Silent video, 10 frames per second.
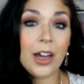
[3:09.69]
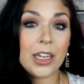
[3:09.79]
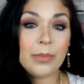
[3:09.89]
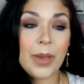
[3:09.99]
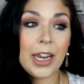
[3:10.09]

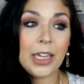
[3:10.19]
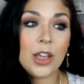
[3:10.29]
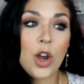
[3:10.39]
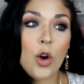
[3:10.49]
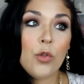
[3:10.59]

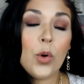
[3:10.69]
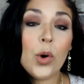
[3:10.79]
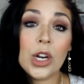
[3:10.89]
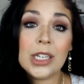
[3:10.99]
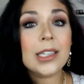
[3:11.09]
Cosmetics
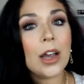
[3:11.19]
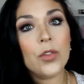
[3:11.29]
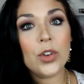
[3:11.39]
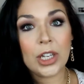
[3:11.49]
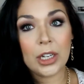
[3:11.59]
for
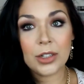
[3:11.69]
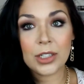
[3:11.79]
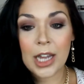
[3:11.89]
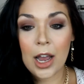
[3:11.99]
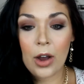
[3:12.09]
several
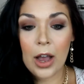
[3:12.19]
years now.